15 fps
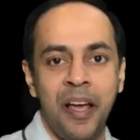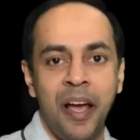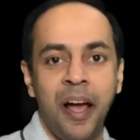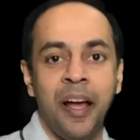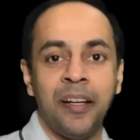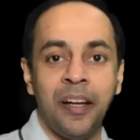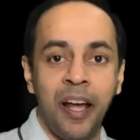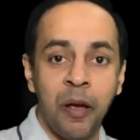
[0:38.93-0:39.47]

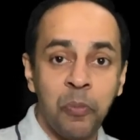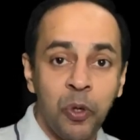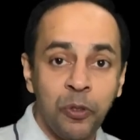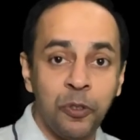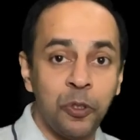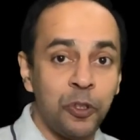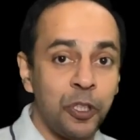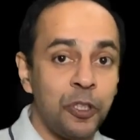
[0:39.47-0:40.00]
and i'm going
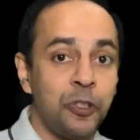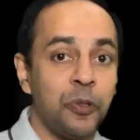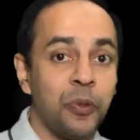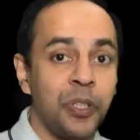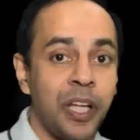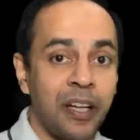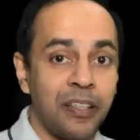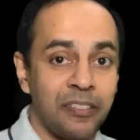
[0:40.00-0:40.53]
to teach you
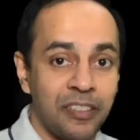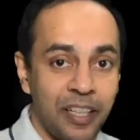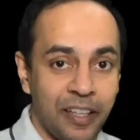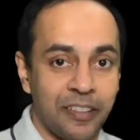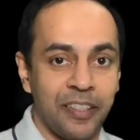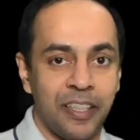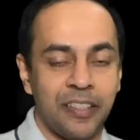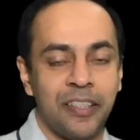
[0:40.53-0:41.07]
that
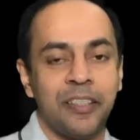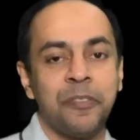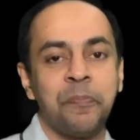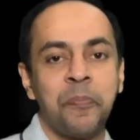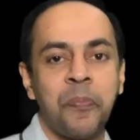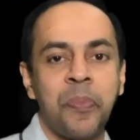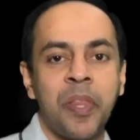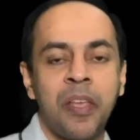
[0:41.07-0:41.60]
technique
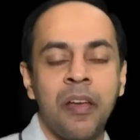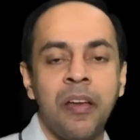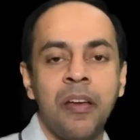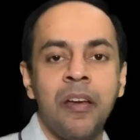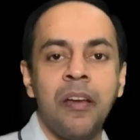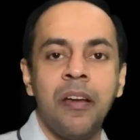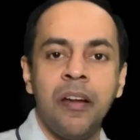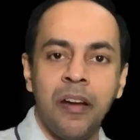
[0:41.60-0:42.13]

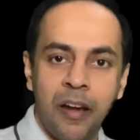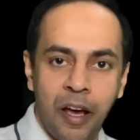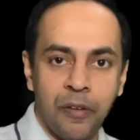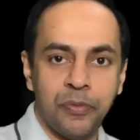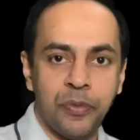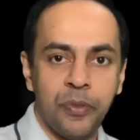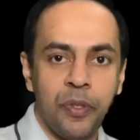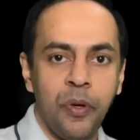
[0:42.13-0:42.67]
now
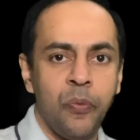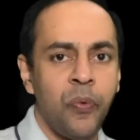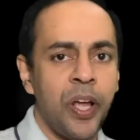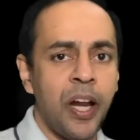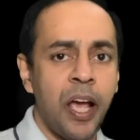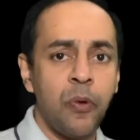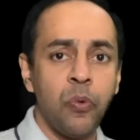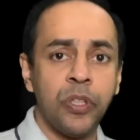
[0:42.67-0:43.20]
when
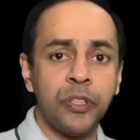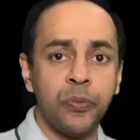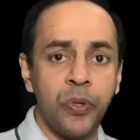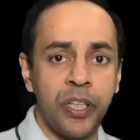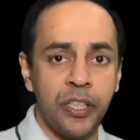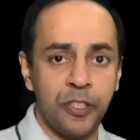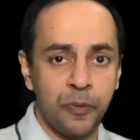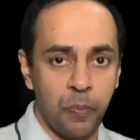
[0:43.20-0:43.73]
i was
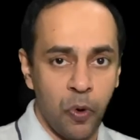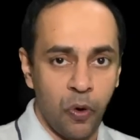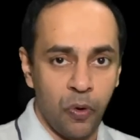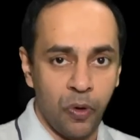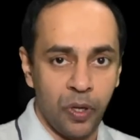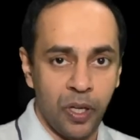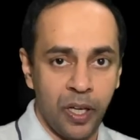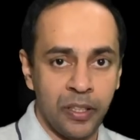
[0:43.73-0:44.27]
very
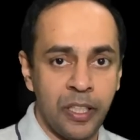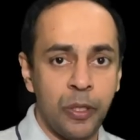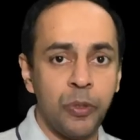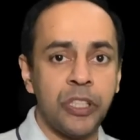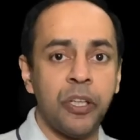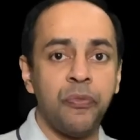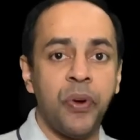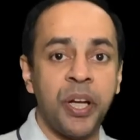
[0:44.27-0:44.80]
small there was
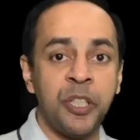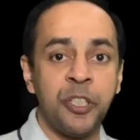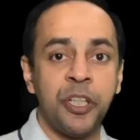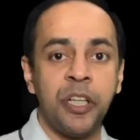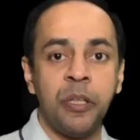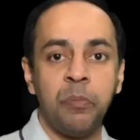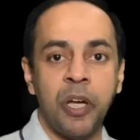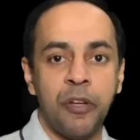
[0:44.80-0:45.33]
a function
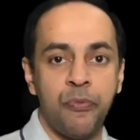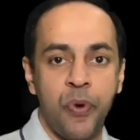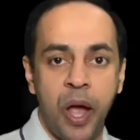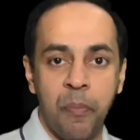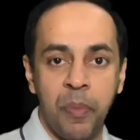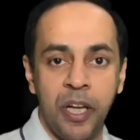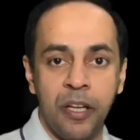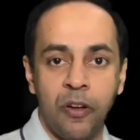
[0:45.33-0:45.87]
in my
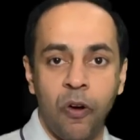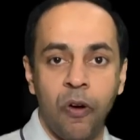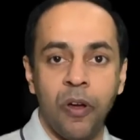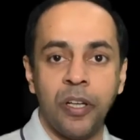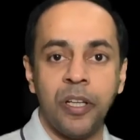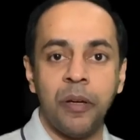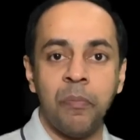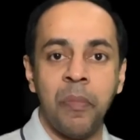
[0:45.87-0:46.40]
family
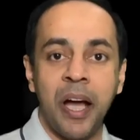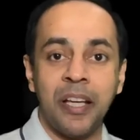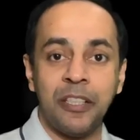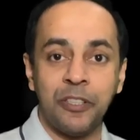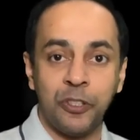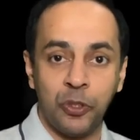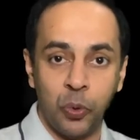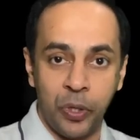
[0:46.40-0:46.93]
called my
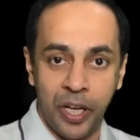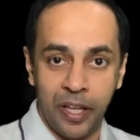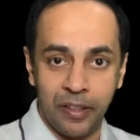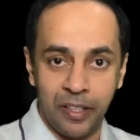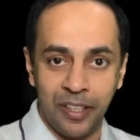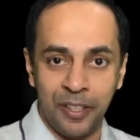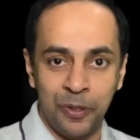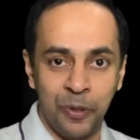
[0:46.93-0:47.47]
sunnat
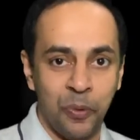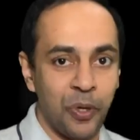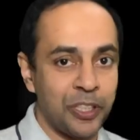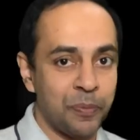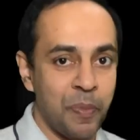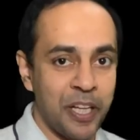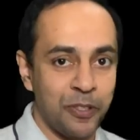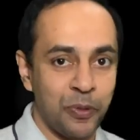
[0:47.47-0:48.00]
you know what's
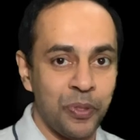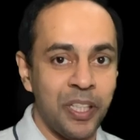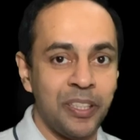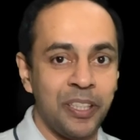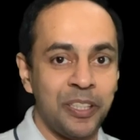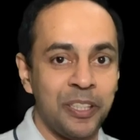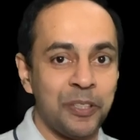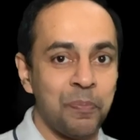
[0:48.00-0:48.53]
my sunnat
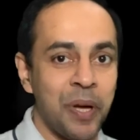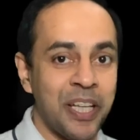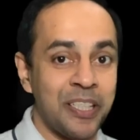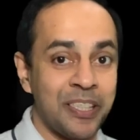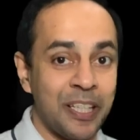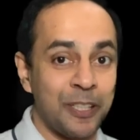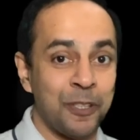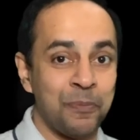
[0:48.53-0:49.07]
it is my
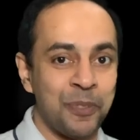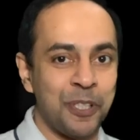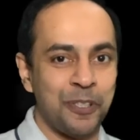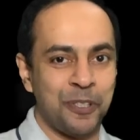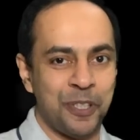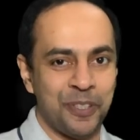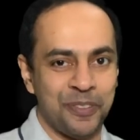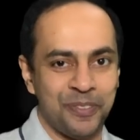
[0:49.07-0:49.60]

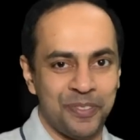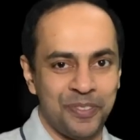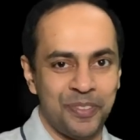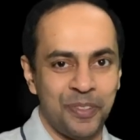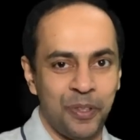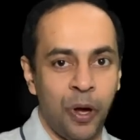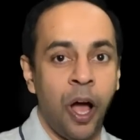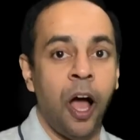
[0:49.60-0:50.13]
circumcision
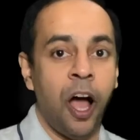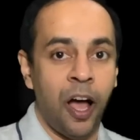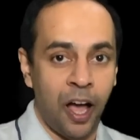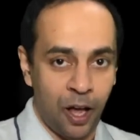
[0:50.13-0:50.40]
uh,